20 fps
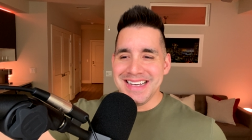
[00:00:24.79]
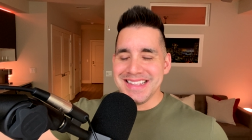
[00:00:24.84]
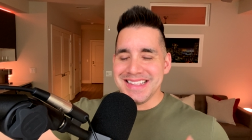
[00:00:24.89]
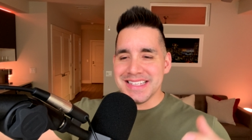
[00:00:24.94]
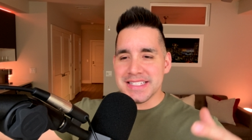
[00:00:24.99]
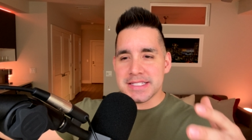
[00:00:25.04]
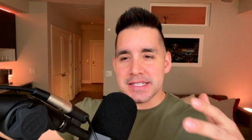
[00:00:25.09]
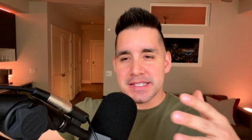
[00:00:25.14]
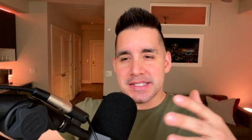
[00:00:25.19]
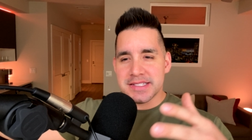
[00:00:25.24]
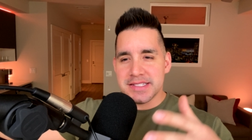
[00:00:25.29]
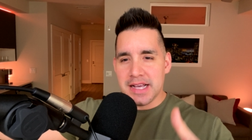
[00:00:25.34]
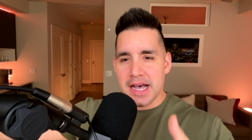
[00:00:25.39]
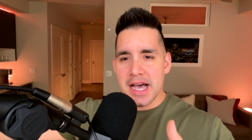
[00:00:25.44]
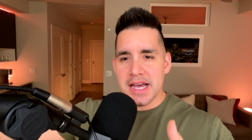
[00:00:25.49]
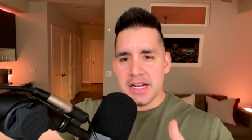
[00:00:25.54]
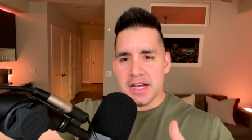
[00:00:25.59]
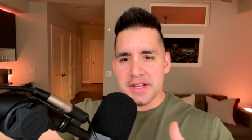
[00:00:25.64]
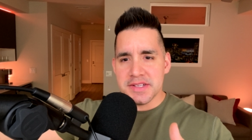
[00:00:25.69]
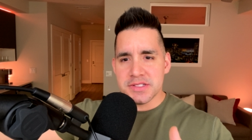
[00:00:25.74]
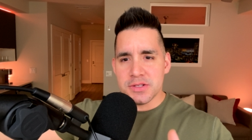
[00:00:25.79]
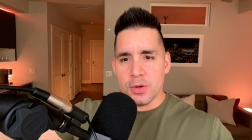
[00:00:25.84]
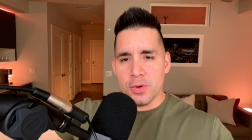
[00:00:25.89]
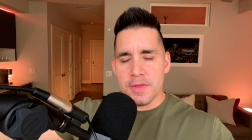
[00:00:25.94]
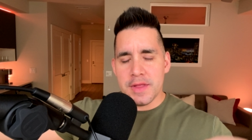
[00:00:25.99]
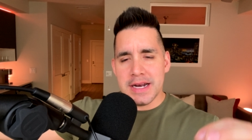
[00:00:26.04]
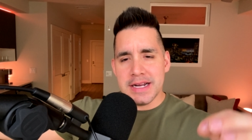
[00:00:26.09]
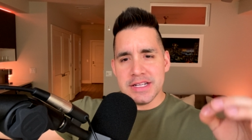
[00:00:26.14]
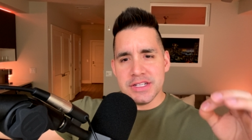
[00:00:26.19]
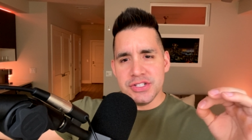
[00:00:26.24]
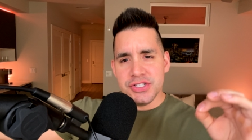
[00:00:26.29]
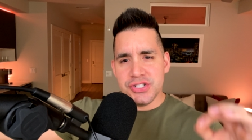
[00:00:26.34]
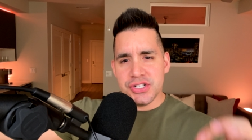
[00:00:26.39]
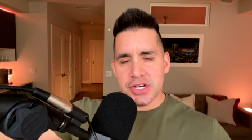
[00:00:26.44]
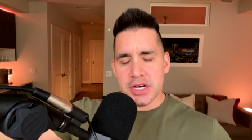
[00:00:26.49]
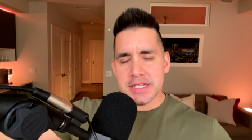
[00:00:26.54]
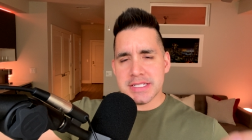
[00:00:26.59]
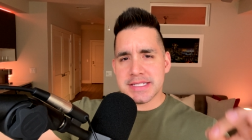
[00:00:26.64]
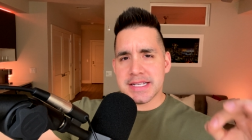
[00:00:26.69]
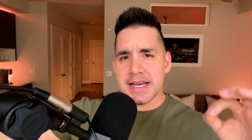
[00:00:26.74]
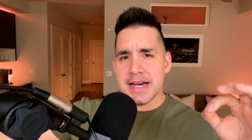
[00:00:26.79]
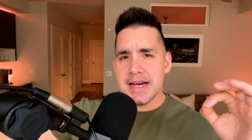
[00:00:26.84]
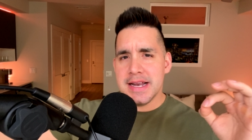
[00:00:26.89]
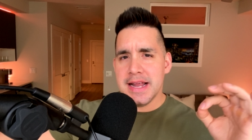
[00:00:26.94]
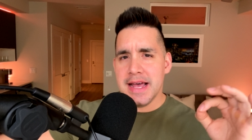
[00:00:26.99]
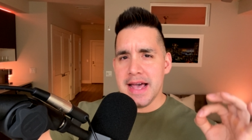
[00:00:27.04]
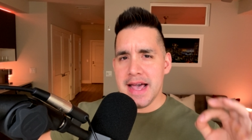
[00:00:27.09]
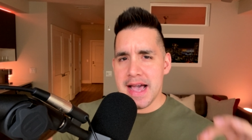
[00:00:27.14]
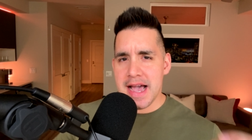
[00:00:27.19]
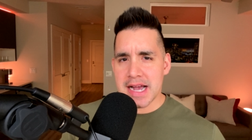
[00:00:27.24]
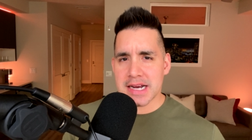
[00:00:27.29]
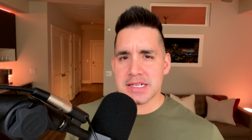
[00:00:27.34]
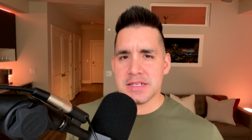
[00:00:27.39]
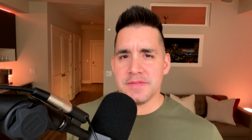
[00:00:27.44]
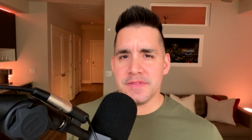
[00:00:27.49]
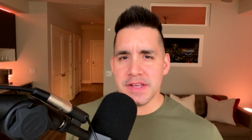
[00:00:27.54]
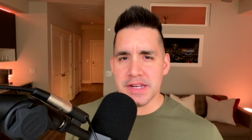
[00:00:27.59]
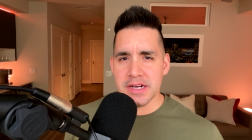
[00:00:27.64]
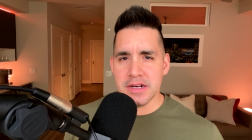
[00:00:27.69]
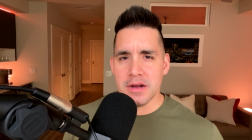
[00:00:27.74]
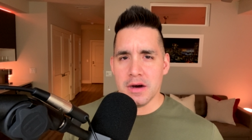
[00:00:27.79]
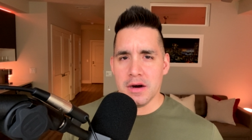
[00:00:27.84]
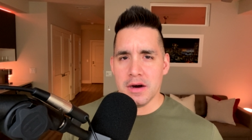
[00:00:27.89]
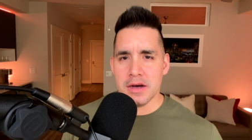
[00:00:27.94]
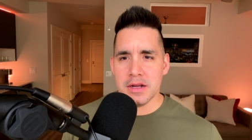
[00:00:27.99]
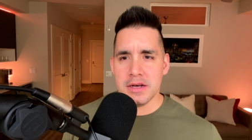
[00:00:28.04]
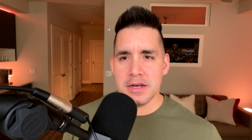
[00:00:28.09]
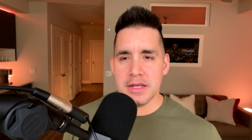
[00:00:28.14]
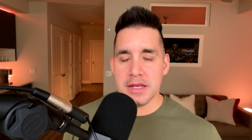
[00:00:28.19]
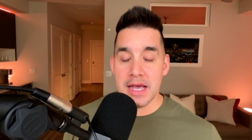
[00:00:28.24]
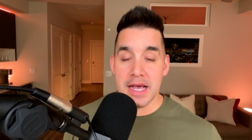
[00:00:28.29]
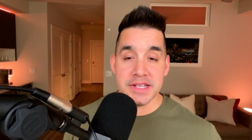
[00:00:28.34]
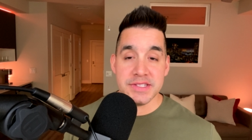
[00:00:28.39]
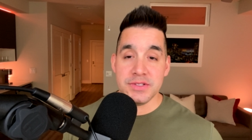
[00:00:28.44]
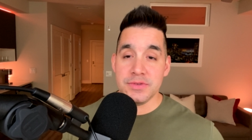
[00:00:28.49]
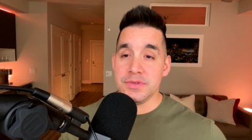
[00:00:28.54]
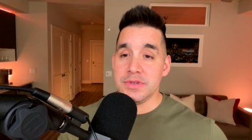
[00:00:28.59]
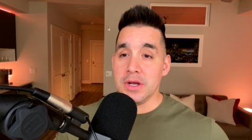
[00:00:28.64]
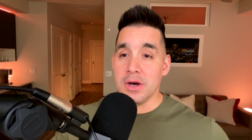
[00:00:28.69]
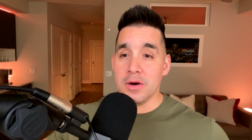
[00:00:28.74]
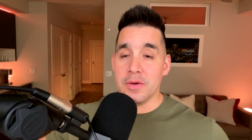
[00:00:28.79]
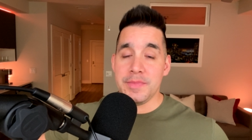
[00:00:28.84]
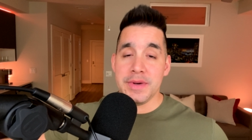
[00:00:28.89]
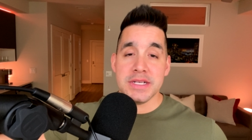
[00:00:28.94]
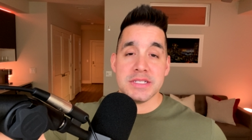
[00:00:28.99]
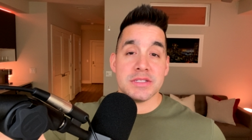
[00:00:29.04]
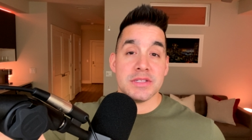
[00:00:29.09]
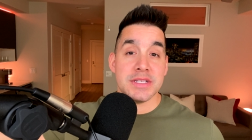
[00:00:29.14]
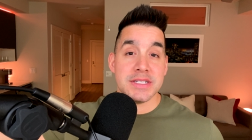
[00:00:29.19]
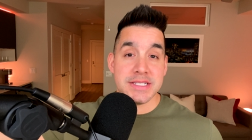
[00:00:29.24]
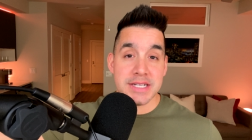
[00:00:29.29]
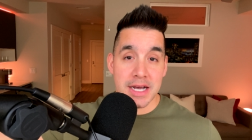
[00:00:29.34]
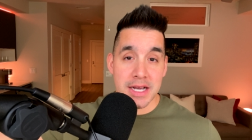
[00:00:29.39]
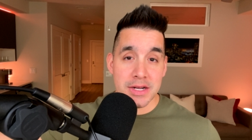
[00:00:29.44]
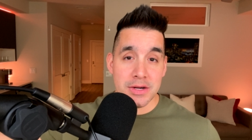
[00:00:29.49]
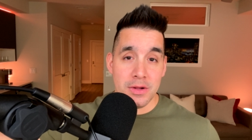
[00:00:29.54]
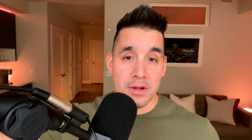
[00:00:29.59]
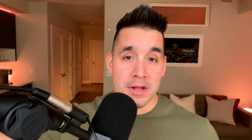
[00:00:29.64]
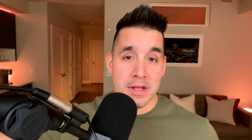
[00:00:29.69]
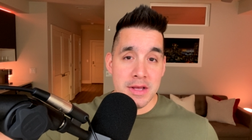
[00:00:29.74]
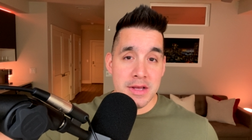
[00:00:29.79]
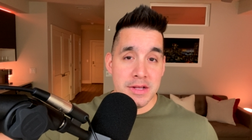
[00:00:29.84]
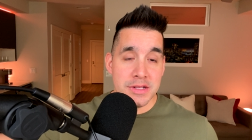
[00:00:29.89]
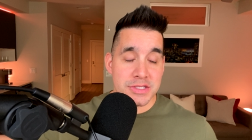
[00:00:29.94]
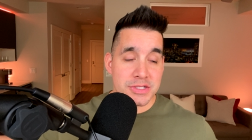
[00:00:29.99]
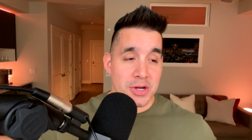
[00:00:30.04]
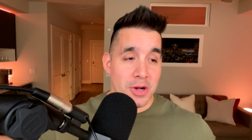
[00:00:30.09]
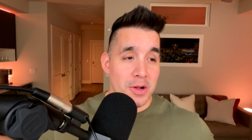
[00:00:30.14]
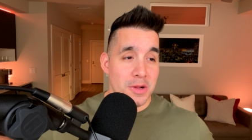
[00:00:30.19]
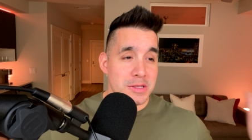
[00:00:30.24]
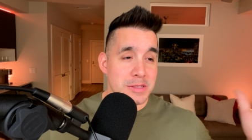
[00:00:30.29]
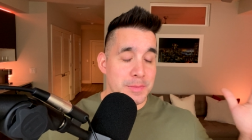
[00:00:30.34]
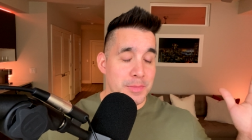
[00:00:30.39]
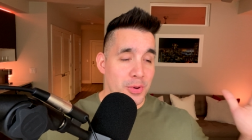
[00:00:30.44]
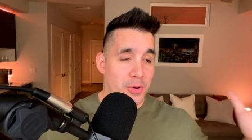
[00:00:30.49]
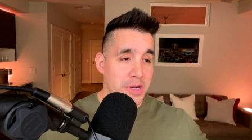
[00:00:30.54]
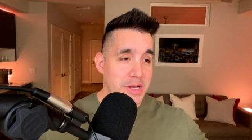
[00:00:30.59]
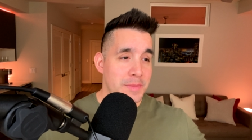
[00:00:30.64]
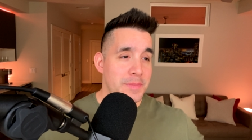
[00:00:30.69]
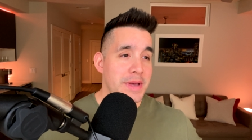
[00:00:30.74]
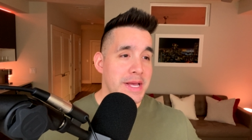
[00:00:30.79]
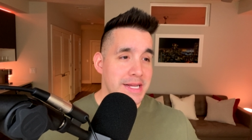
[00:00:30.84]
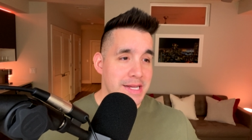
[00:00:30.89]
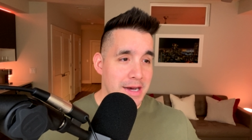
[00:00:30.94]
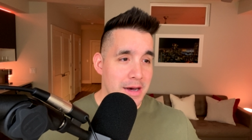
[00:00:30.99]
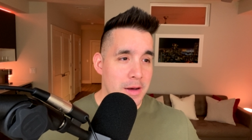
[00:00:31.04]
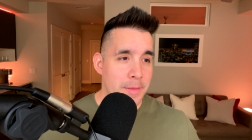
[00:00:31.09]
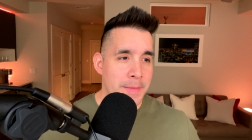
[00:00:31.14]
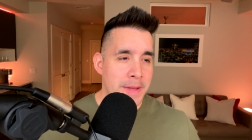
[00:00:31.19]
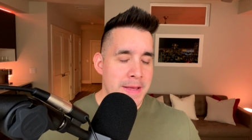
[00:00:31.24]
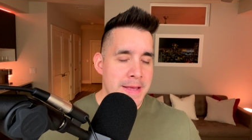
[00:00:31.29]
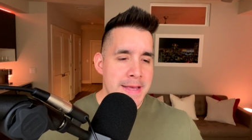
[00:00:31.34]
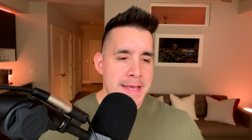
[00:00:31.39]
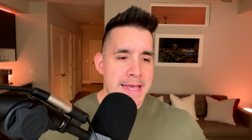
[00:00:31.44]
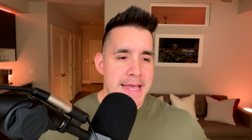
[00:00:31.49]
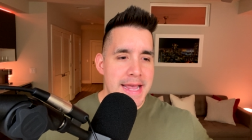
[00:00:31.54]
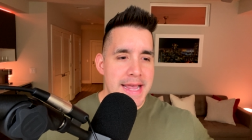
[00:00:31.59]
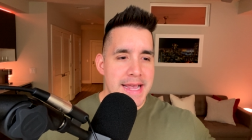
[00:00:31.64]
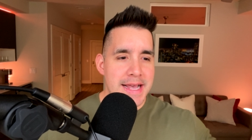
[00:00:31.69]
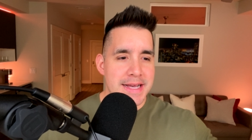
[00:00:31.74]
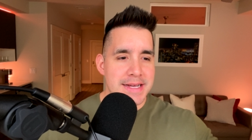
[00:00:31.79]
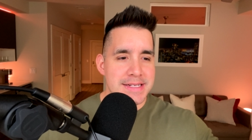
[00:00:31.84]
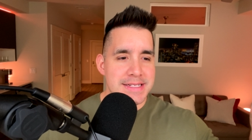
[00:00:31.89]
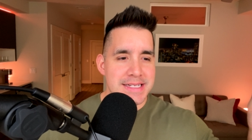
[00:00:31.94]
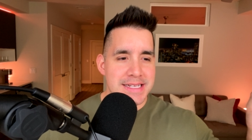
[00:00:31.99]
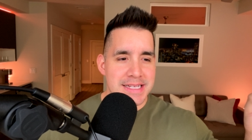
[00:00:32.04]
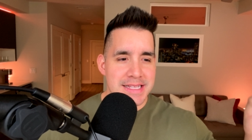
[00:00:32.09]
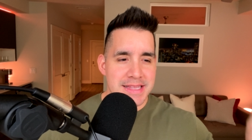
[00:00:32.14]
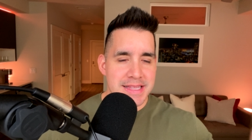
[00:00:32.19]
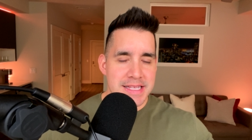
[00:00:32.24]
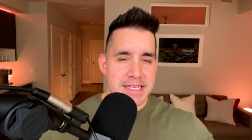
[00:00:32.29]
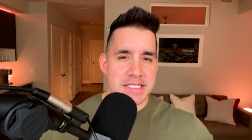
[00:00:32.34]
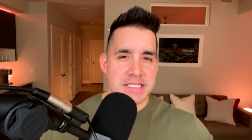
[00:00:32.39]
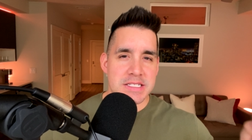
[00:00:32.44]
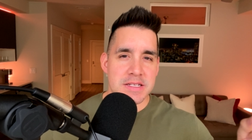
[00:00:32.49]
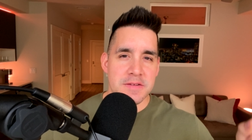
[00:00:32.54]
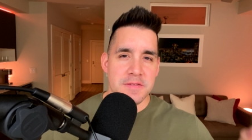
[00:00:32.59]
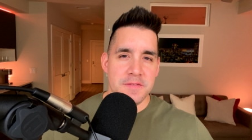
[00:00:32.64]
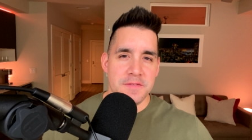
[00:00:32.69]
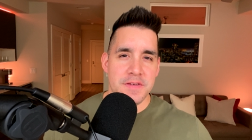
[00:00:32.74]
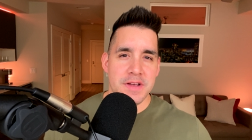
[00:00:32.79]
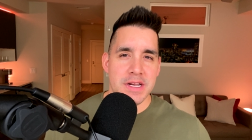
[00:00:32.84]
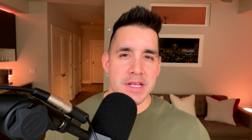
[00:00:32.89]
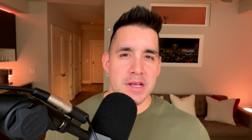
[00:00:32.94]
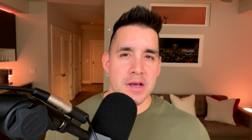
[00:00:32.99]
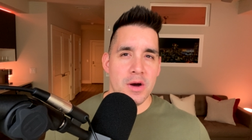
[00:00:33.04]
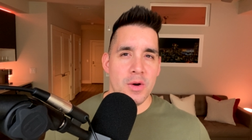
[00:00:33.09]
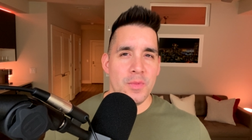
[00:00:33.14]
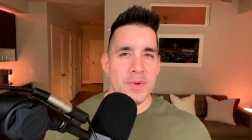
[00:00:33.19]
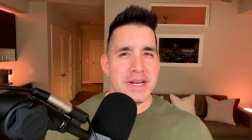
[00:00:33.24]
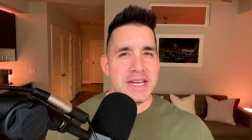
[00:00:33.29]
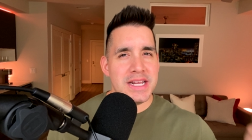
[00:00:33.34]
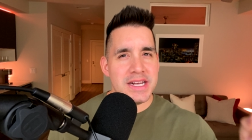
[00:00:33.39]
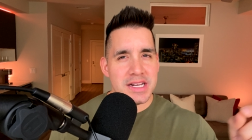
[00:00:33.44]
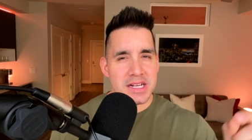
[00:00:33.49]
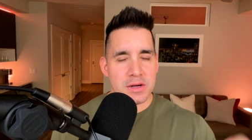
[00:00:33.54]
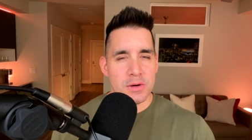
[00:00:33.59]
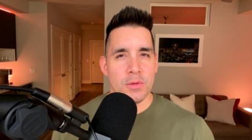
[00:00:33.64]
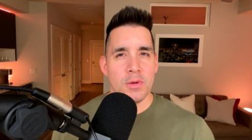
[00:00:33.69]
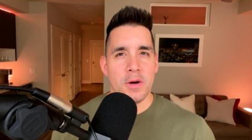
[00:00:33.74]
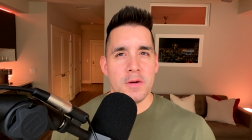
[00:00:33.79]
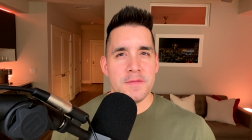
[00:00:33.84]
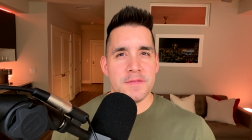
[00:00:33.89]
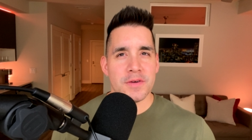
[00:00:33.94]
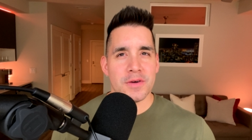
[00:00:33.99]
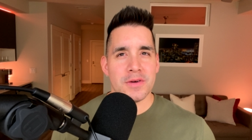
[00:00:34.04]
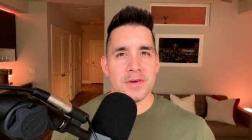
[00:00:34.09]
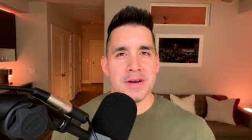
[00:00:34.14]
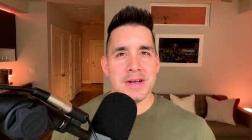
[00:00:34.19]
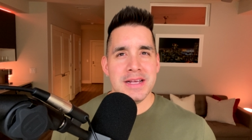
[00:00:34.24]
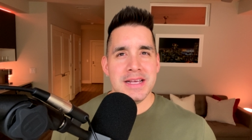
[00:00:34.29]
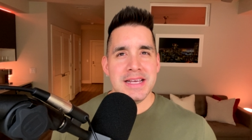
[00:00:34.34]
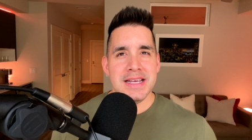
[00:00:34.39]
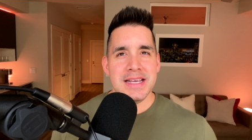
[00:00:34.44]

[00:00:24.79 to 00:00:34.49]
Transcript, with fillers: this side hustle that I just got activated on, as you know, based on the title. It's called Point Pickup. And in this video, we need to go over